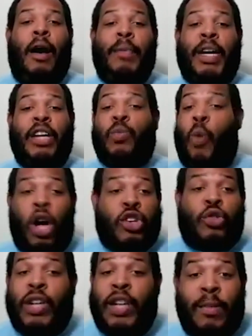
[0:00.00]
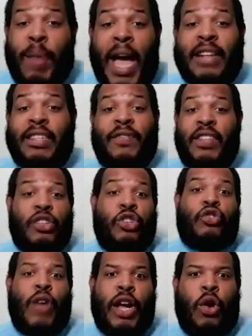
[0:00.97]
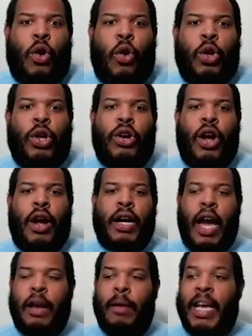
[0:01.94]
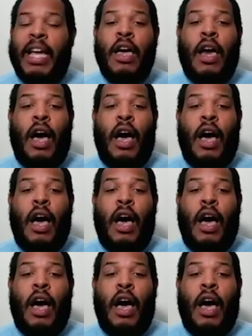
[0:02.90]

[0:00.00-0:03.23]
because Wall Street and banks have such a stranglehold on our economy.